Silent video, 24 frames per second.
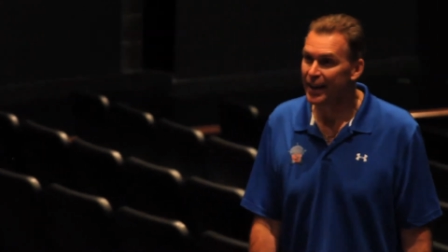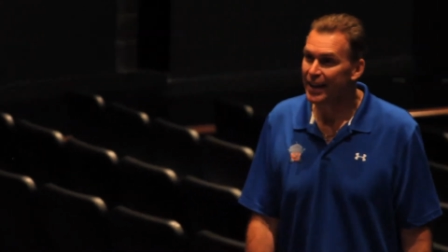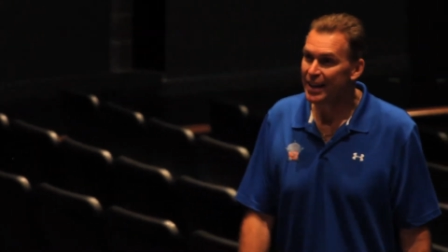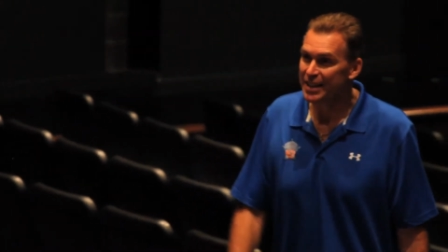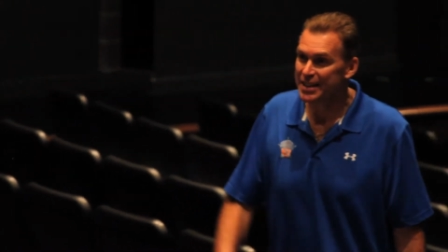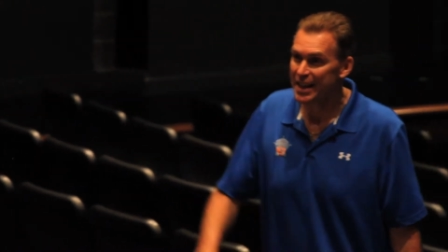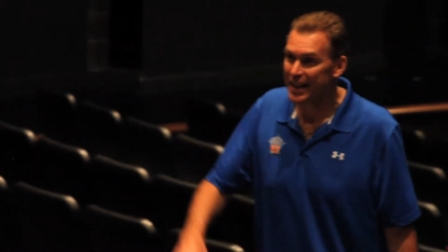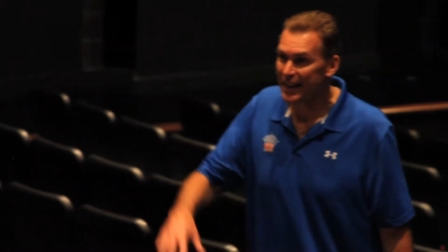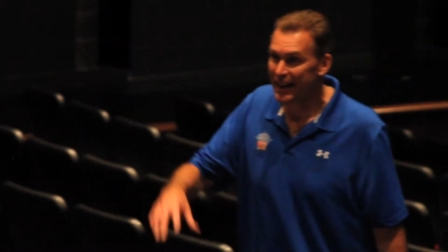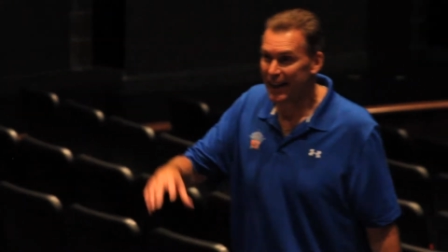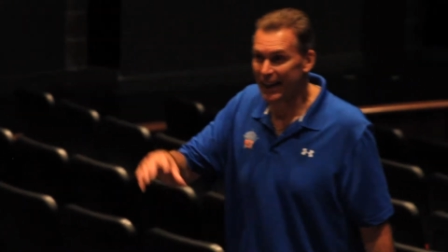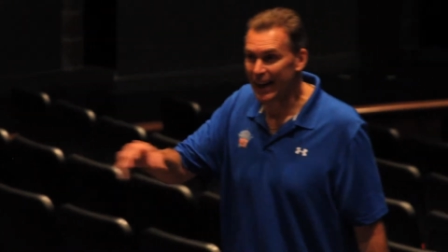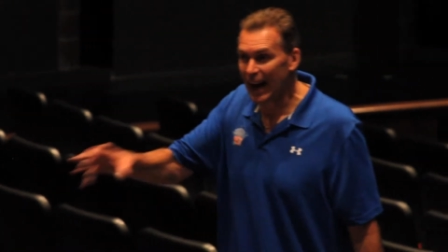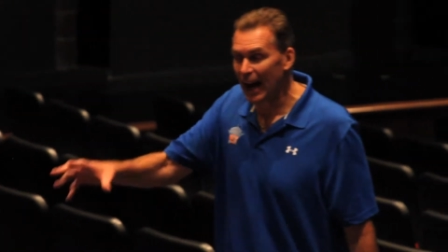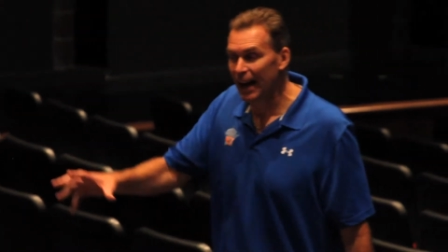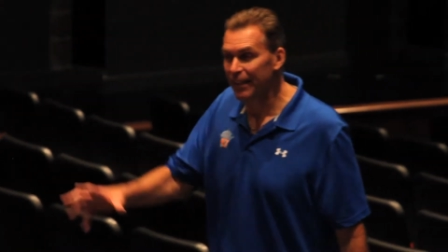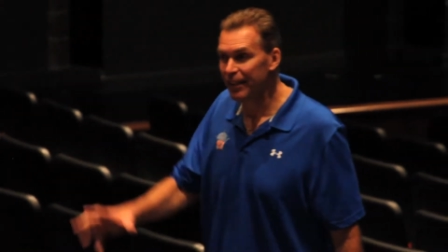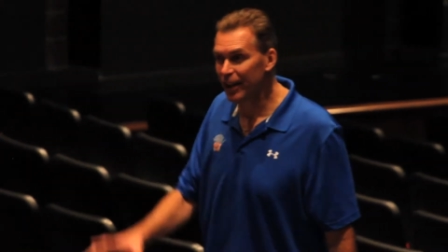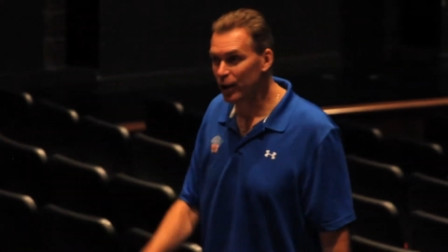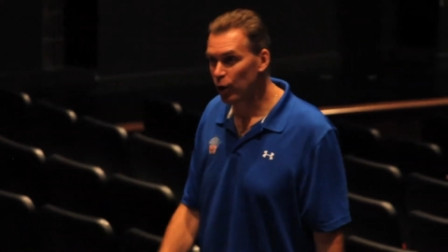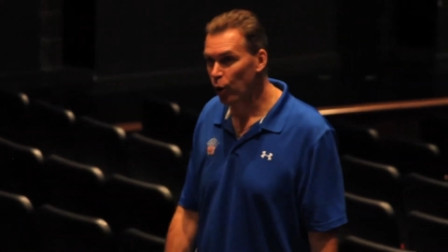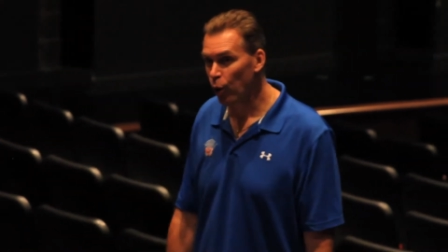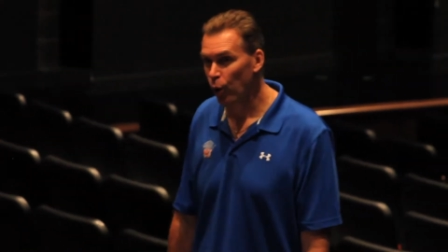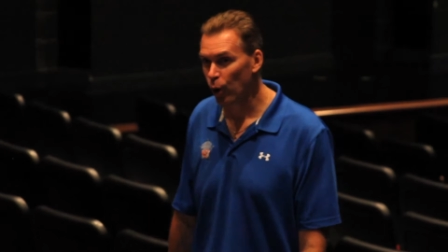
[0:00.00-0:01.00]
to get on
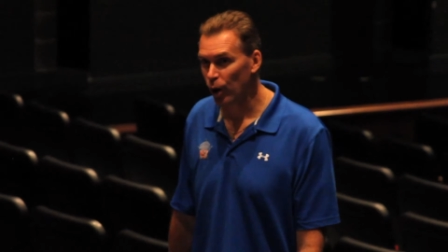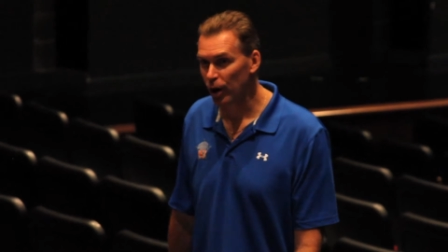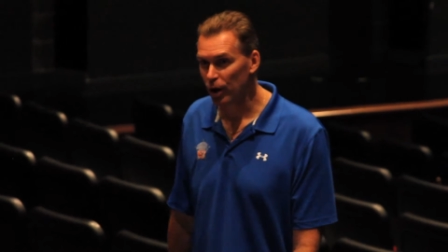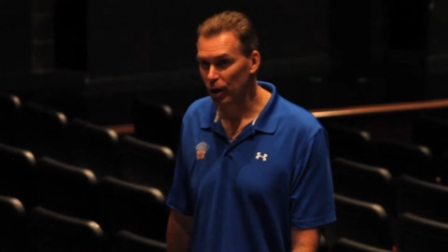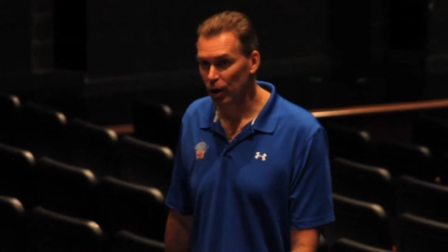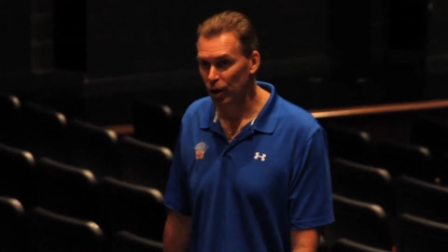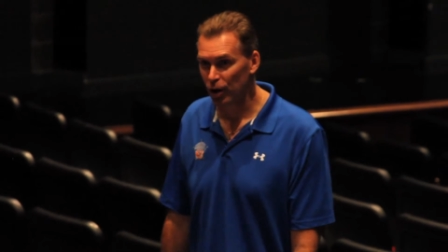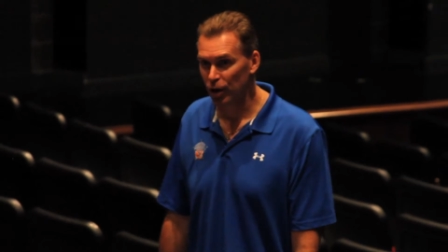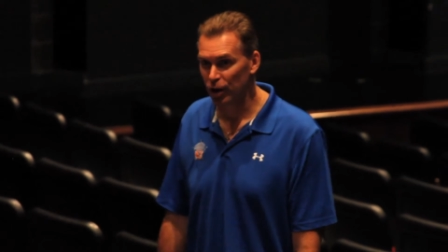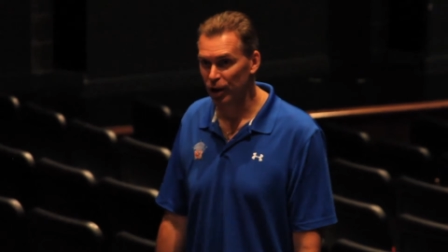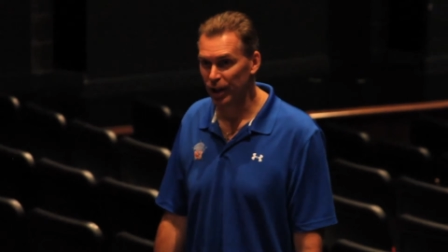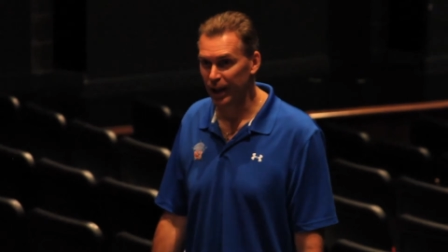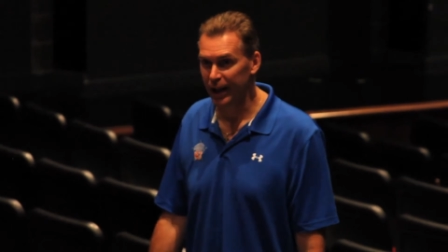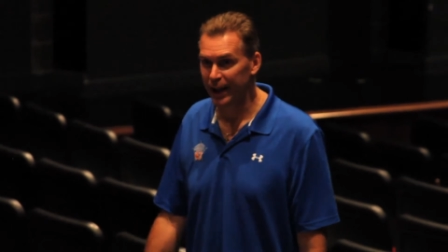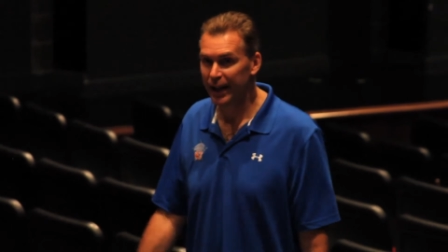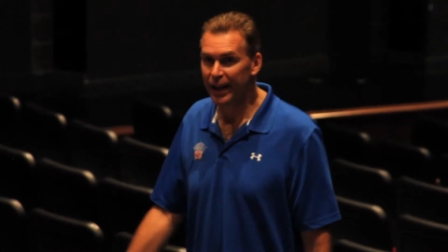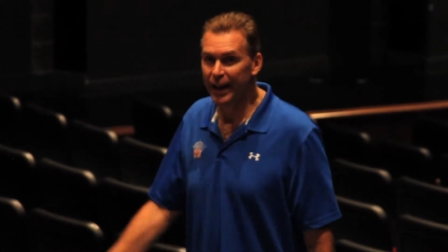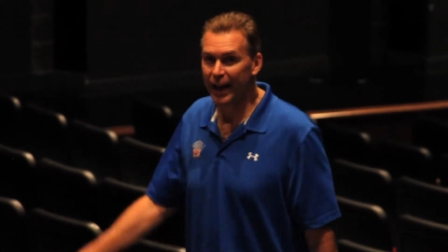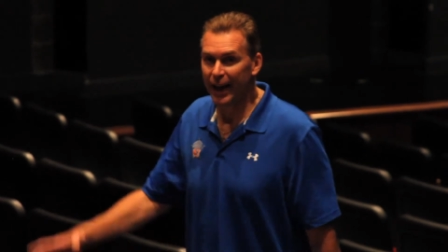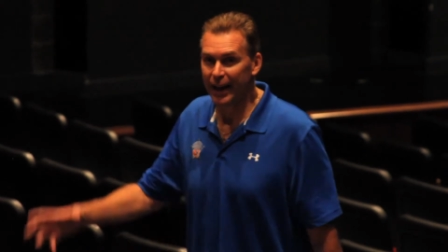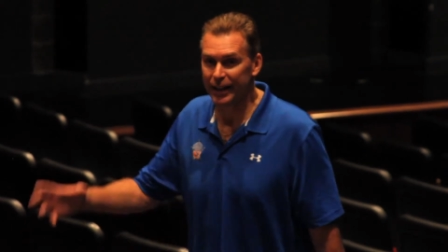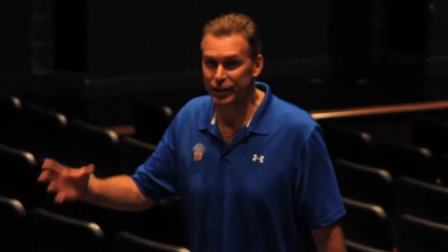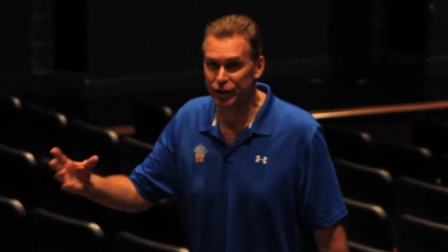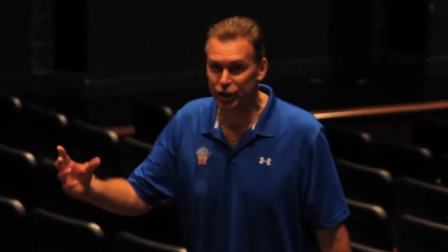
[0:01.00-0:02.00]
the court early
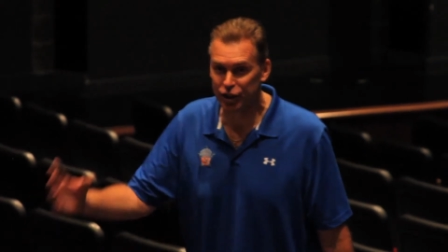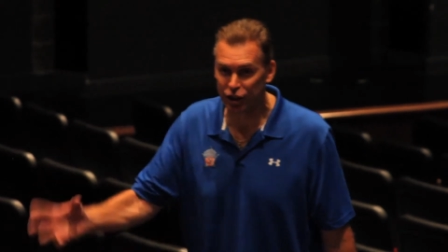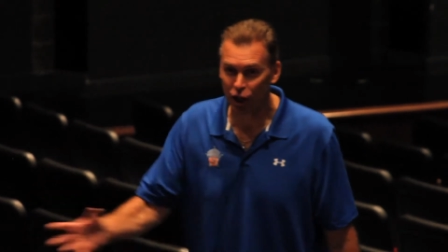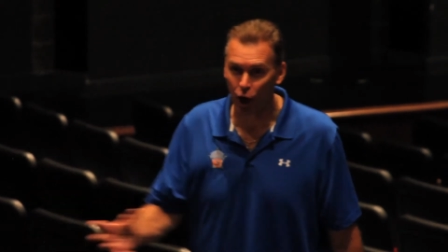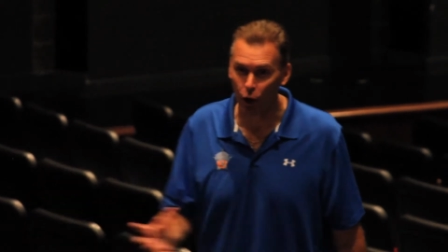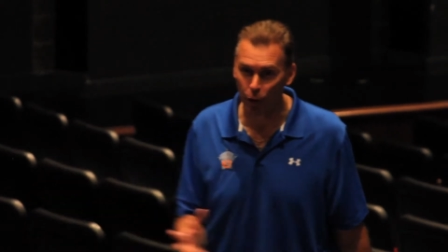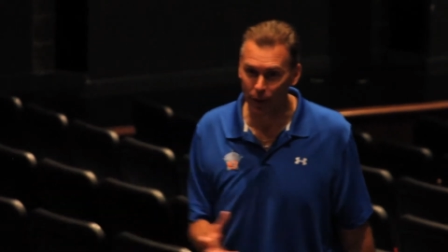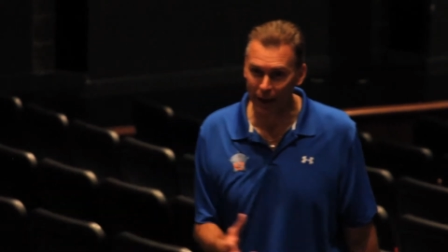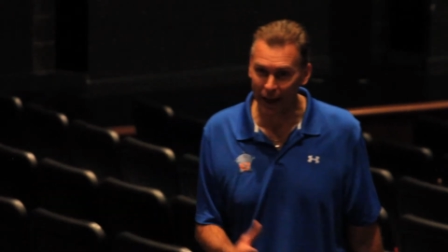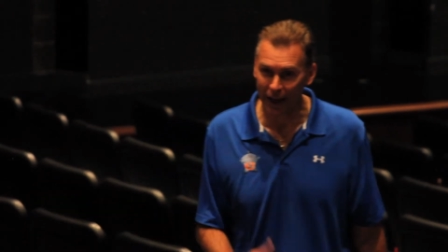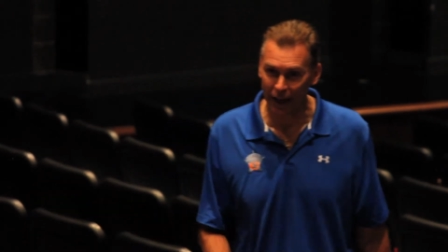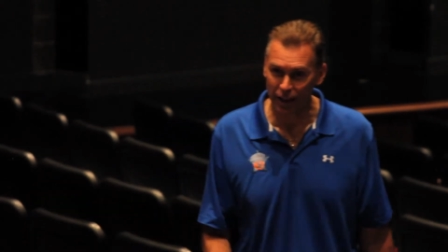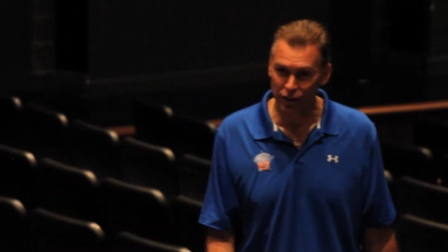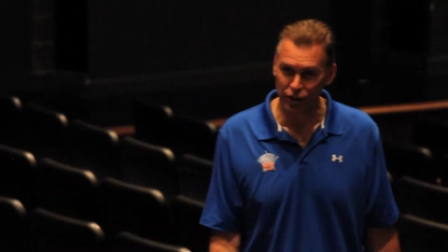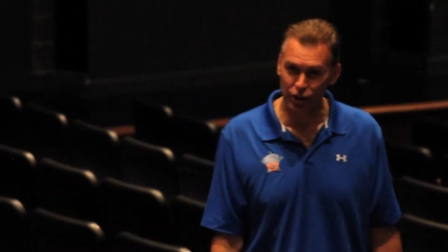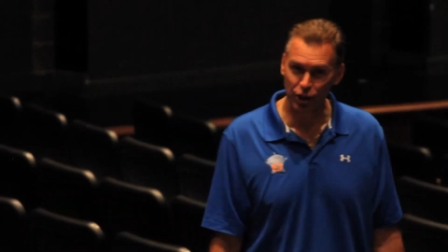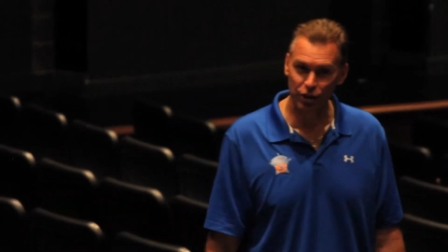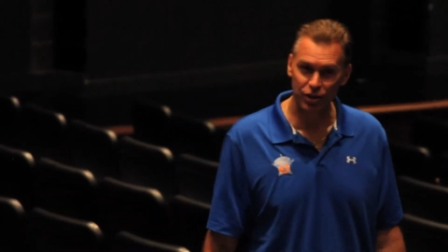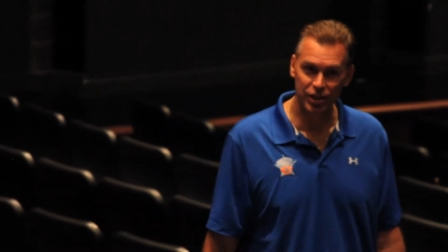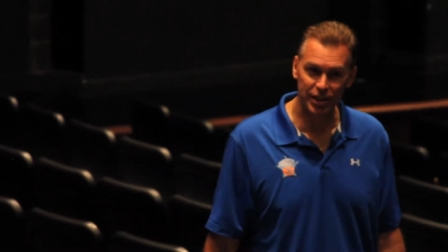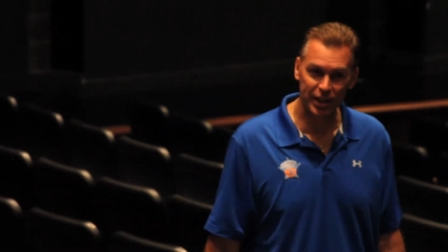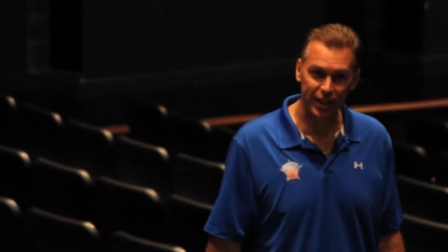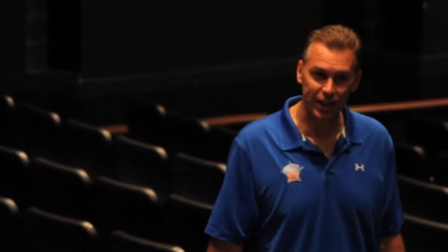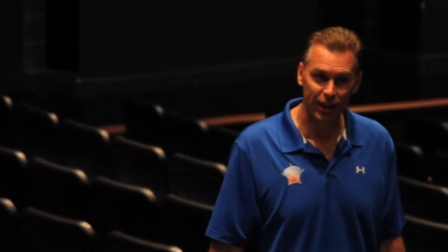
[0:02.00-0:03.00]
and showcase
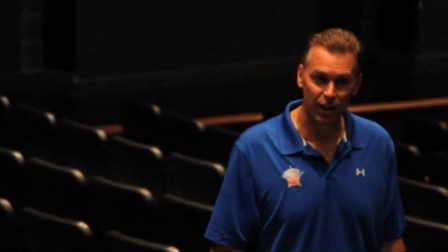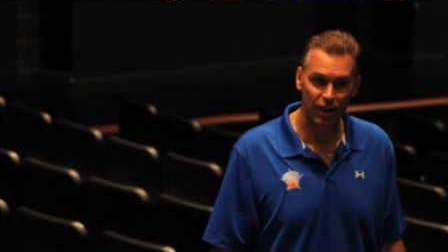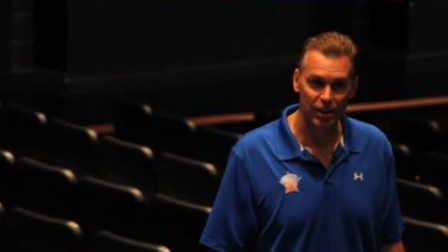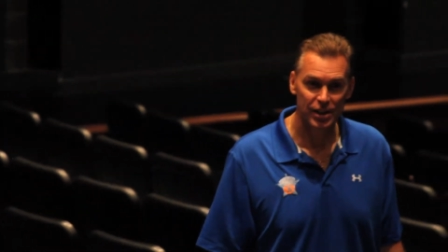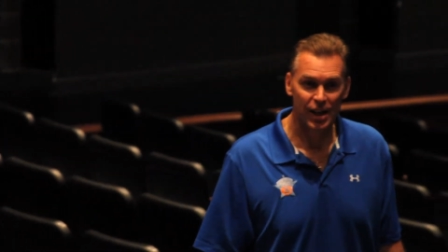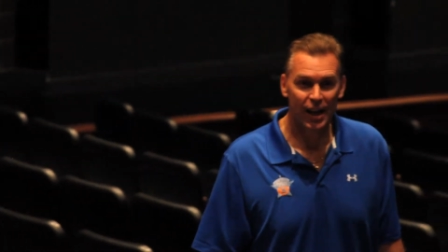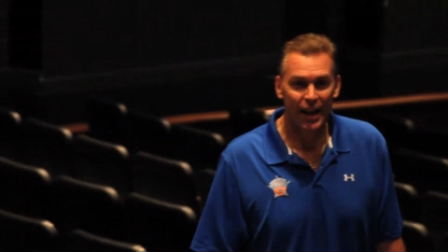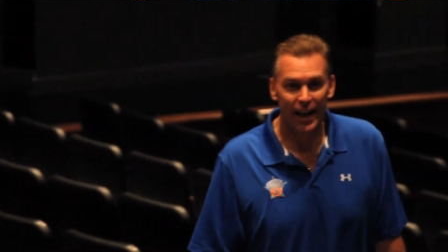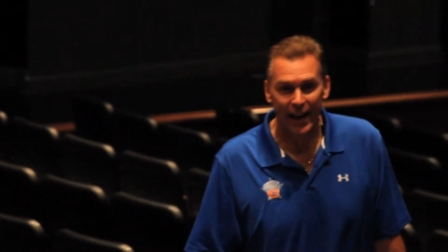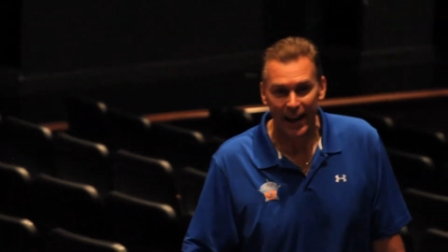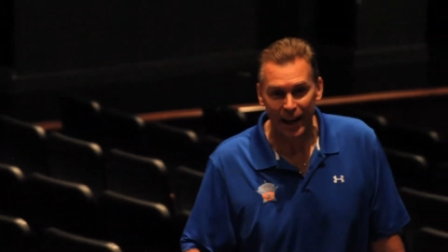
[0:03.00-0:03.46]
your skills,